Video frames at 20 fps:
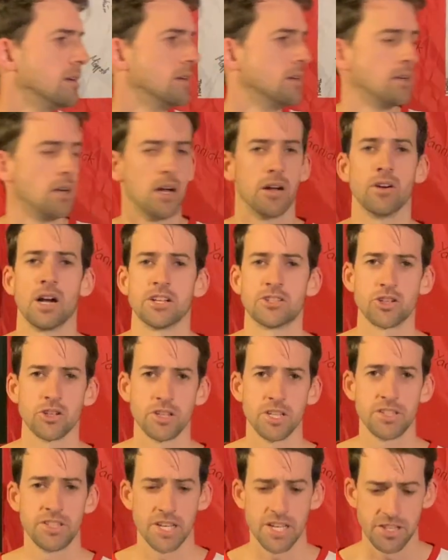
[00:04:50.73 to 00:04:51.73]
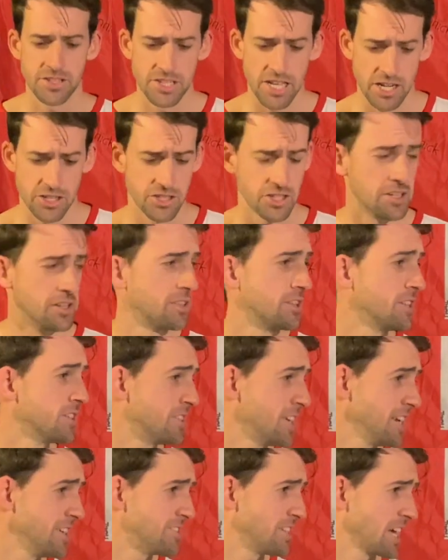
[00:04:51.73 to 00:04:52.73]
Alright, so the D section. The
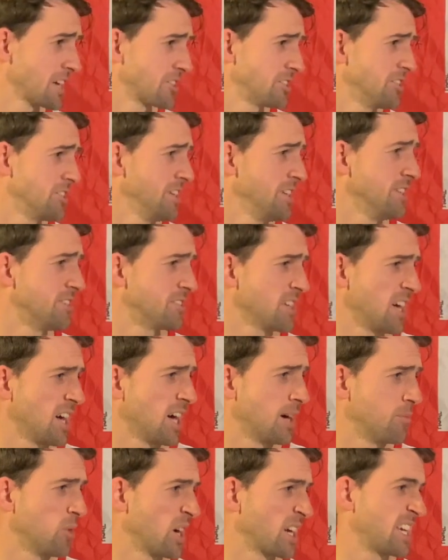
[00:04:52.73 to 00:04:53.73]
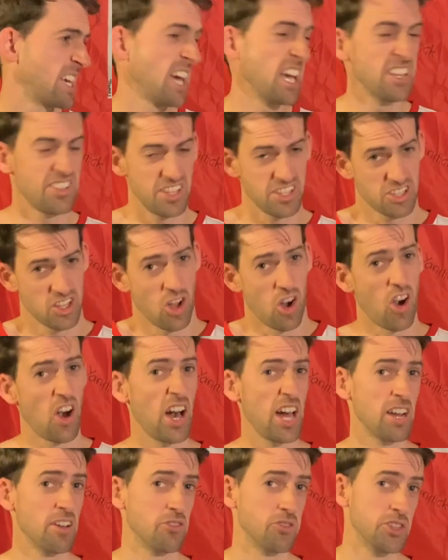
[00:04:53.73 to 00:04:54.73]
D section is, I guess it's
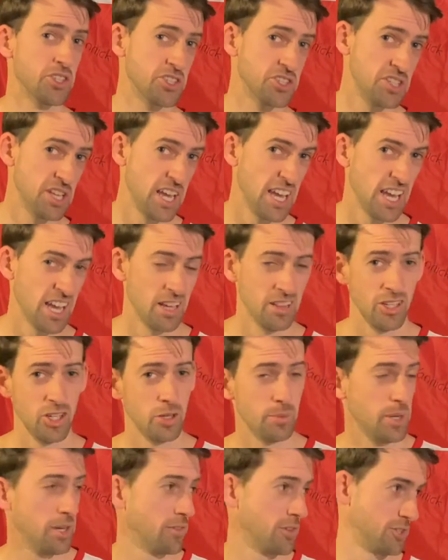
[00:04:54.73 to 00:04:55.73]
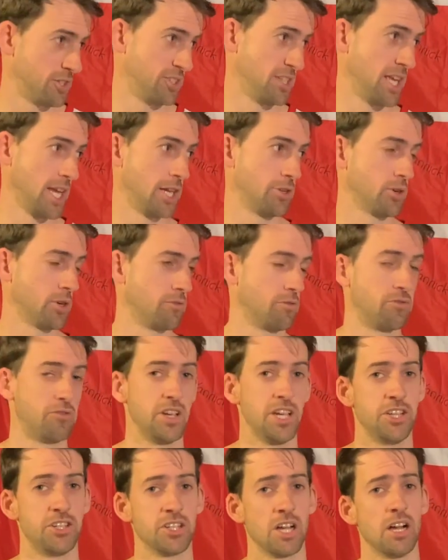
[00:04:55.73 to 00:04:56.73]
kind of a little bit of a snare drum
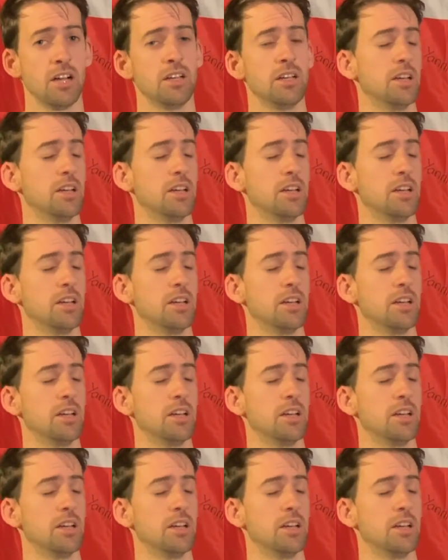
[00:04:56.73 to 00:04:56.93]
feature.